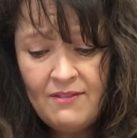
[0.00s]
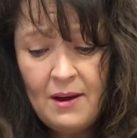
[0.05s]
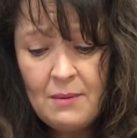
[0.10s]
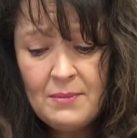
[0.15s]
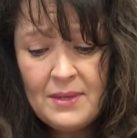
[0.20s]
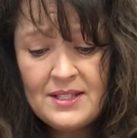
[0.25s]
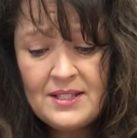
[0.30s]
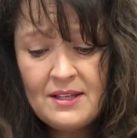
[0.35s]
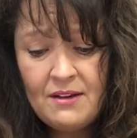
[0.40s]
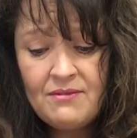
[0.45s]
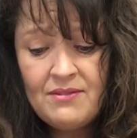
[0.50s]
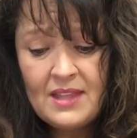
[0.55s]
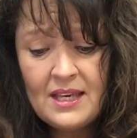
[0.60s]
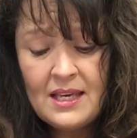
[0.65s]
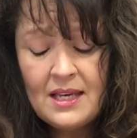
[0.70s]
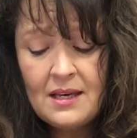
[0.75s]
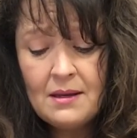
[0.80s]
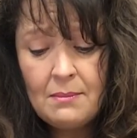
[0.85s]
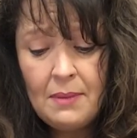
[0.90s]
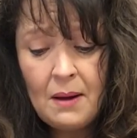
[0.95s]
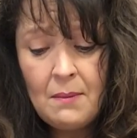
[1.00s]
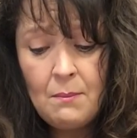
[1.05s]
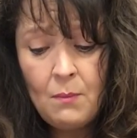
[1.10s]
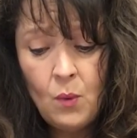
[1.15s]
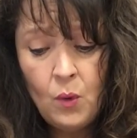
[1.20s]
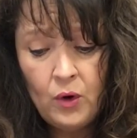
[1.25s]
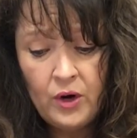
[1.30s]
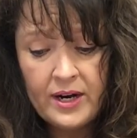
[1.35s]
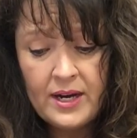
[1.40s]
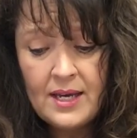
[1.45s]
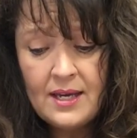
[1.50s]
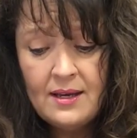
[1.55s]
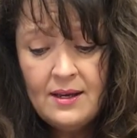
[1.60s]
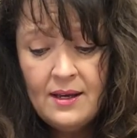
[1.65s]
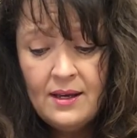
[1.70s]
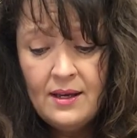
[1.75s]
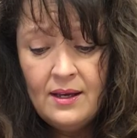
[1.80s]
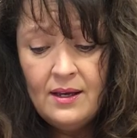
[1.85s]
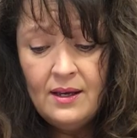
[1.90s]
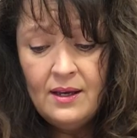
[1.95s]
myself thinking about Morrie
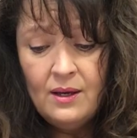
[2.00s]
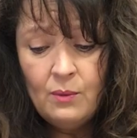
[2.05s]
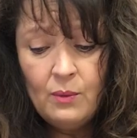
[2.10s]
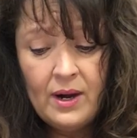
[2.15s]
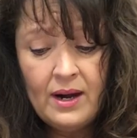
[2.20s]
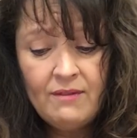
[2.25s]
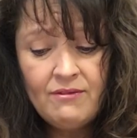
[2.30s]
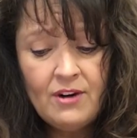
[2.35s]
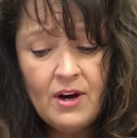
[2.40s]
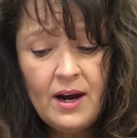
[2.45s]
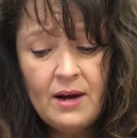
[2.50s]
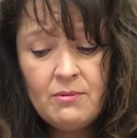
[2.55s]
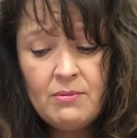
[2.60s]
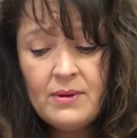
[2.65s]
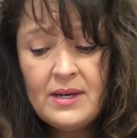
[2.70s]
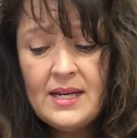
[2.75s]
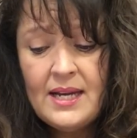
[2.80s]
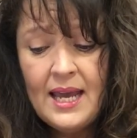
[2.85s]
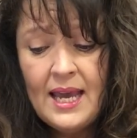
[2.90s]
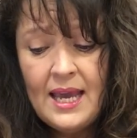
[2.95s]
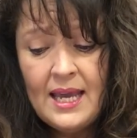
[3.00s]
whenever I read